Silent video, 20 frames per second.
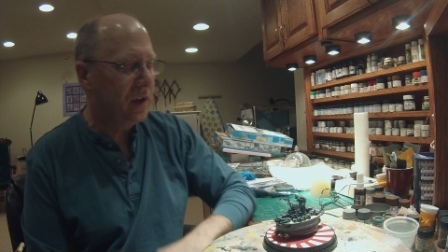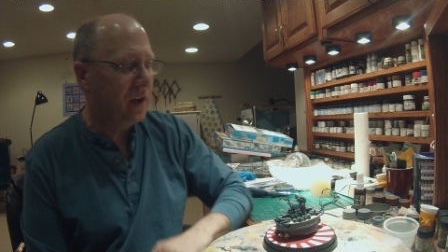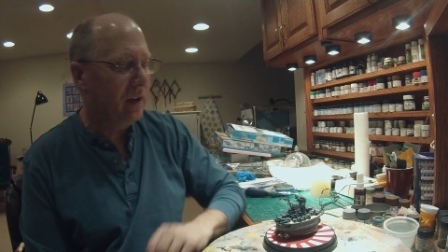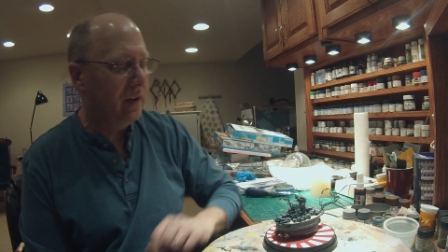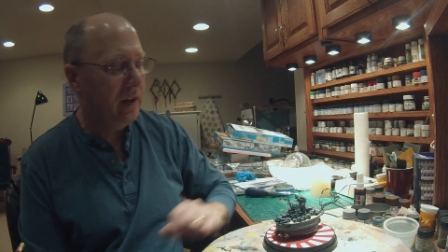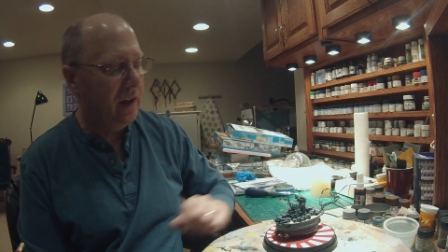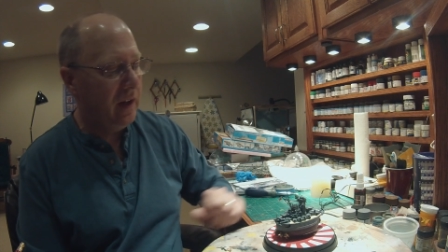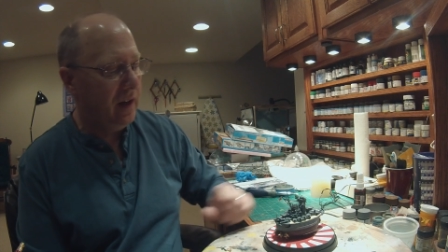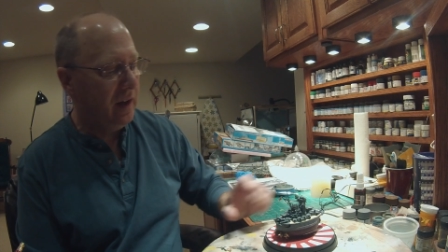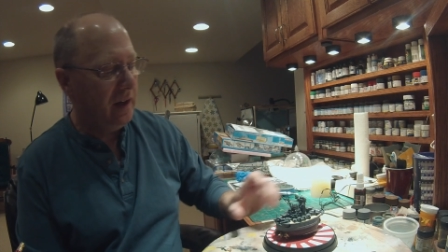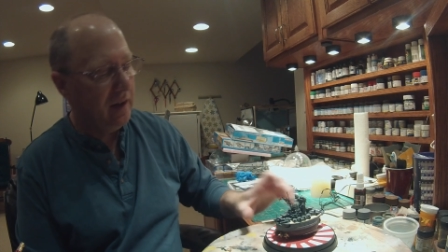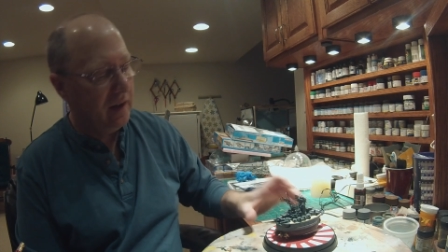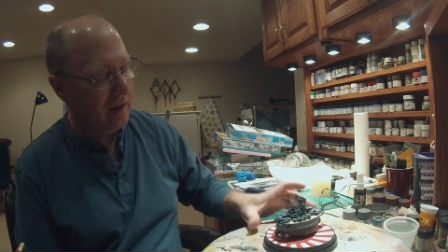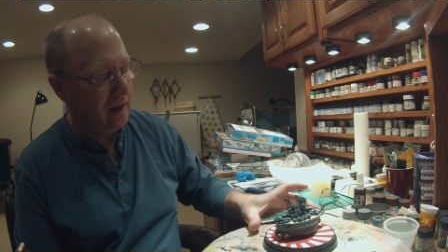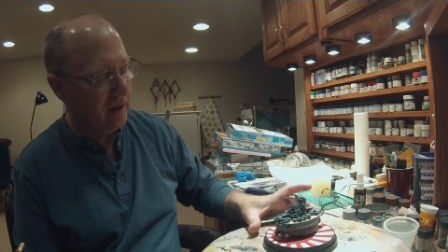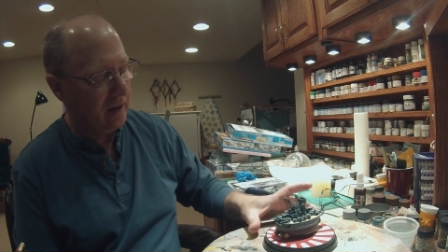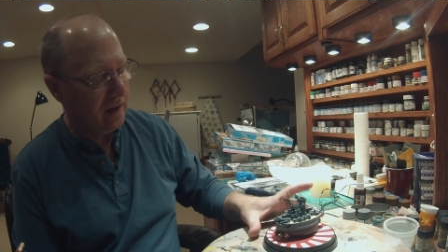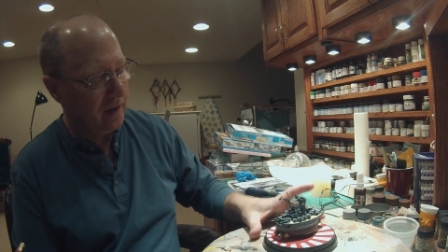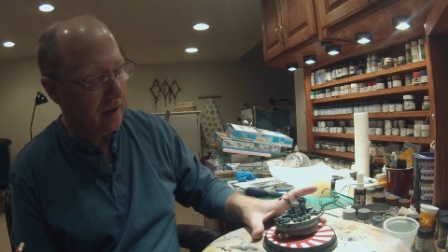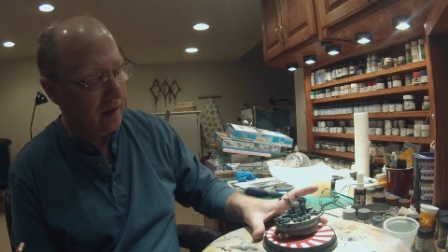on the
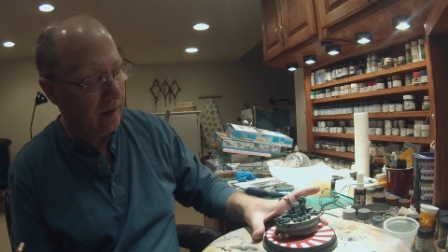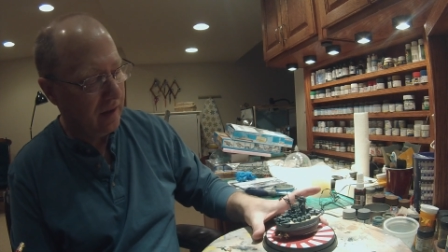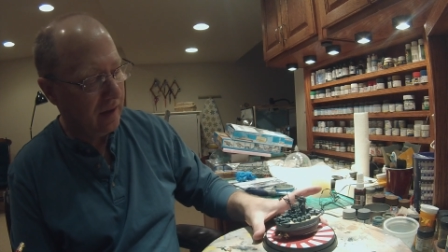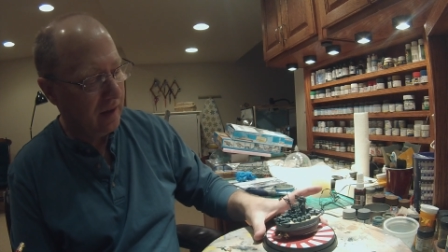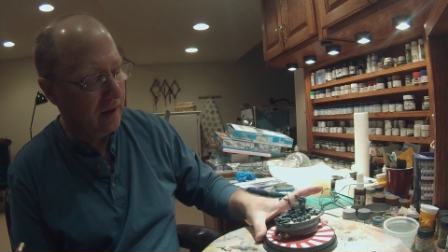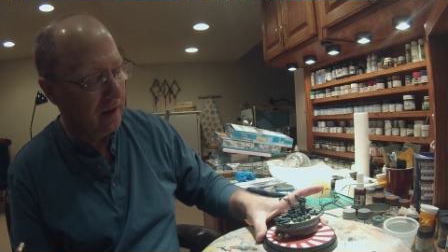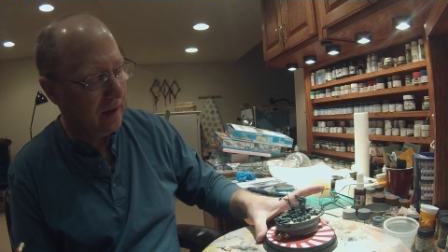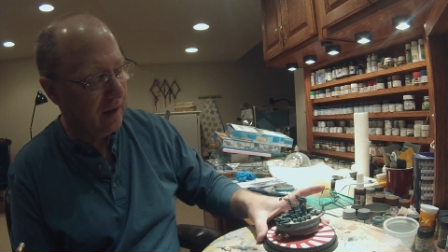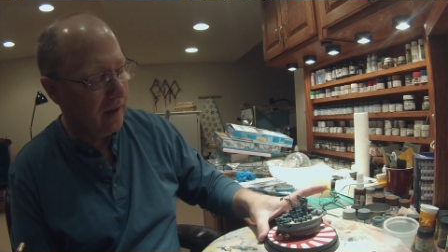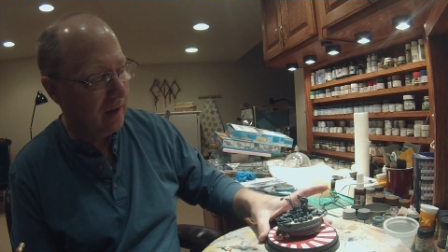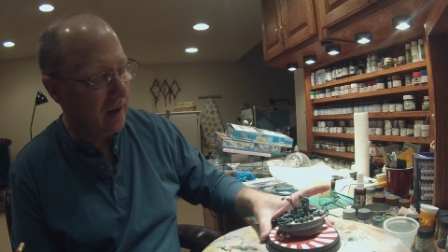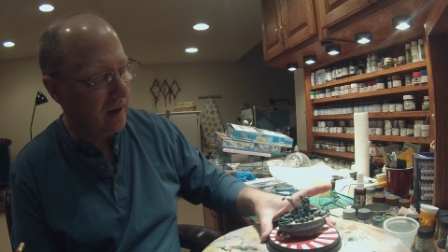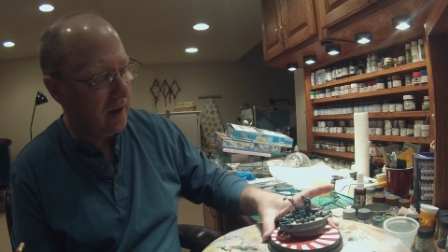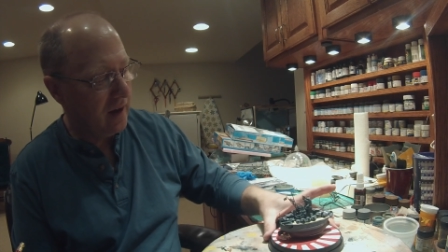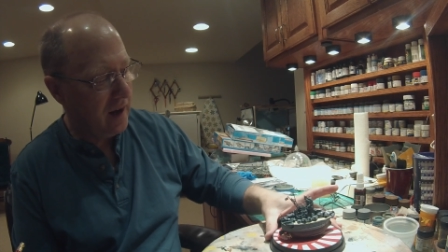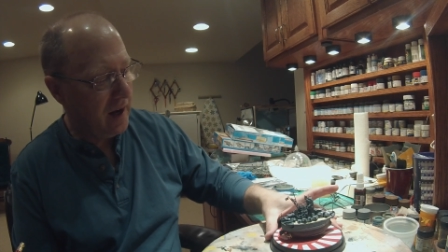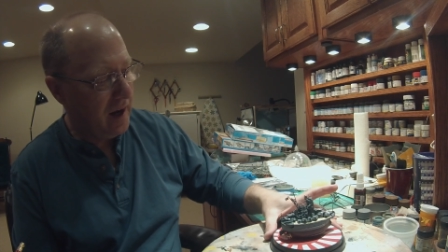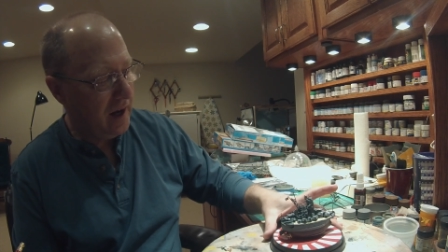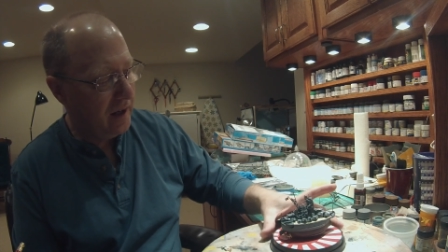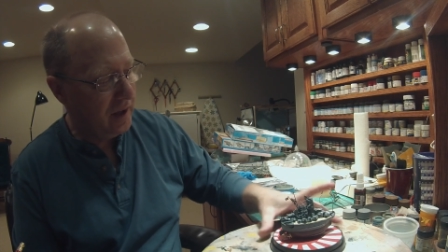little
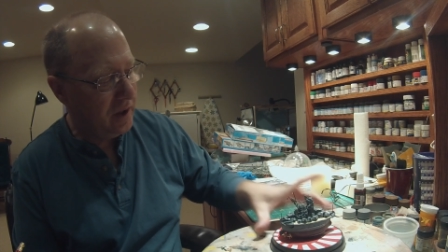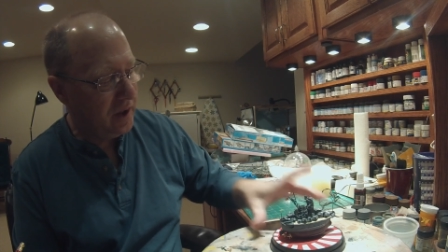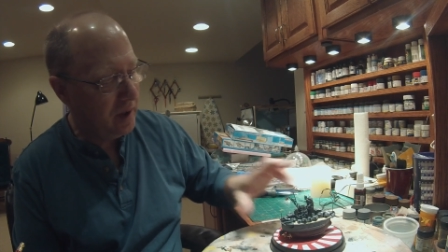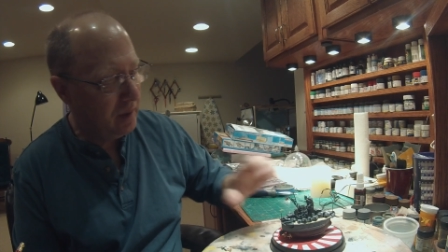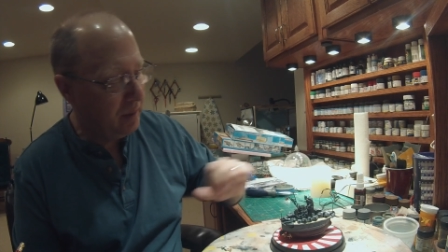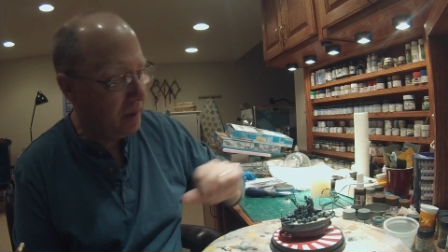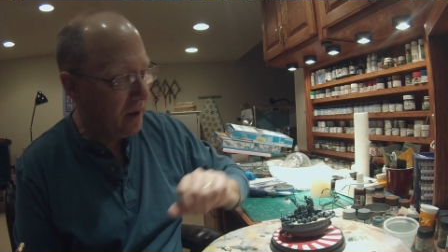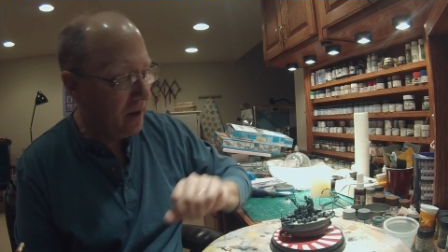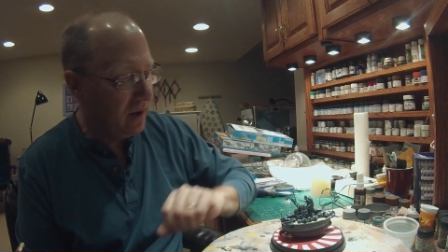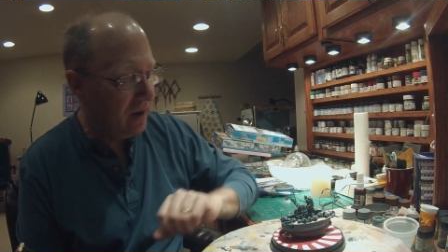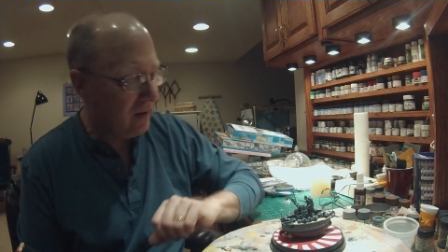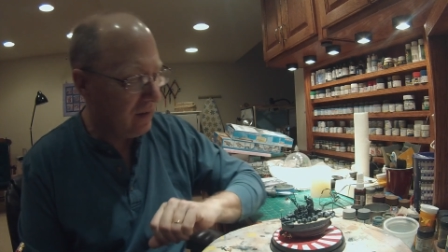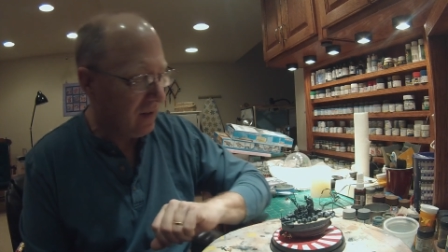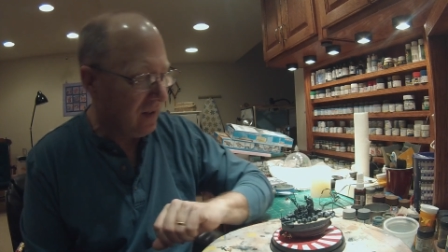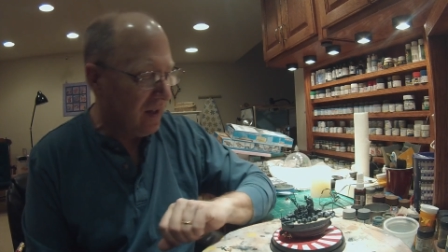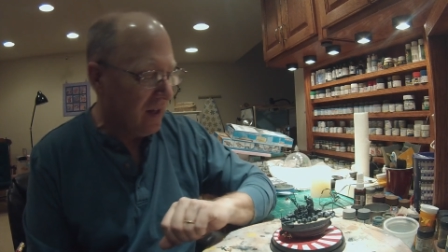egg ship here.